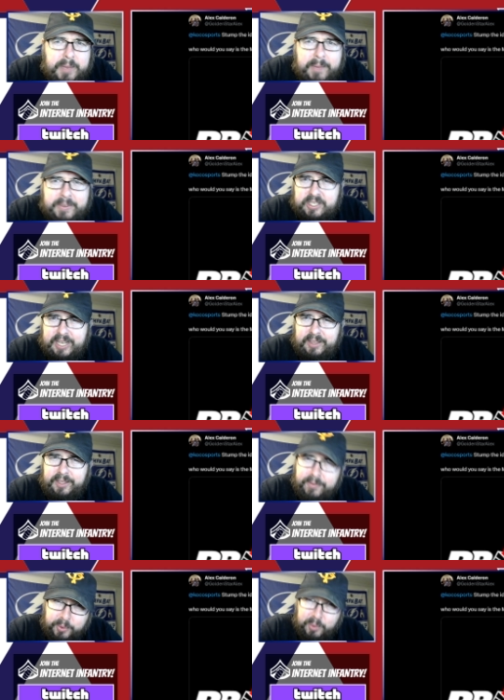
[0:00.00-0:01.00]
Maybe it's because I
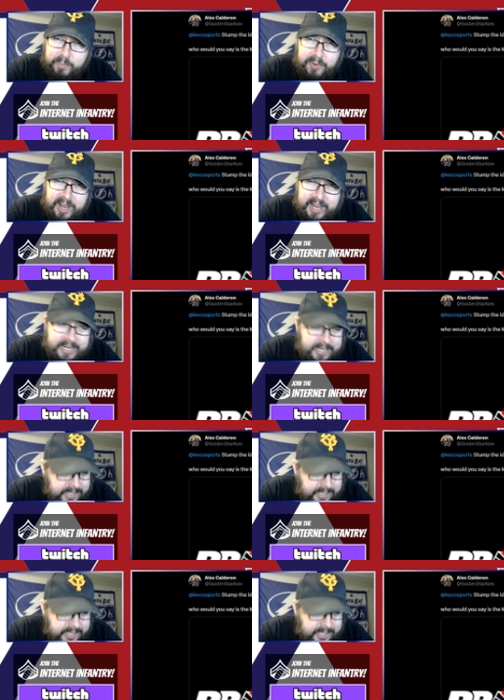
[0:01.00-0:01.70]
lived through Pride.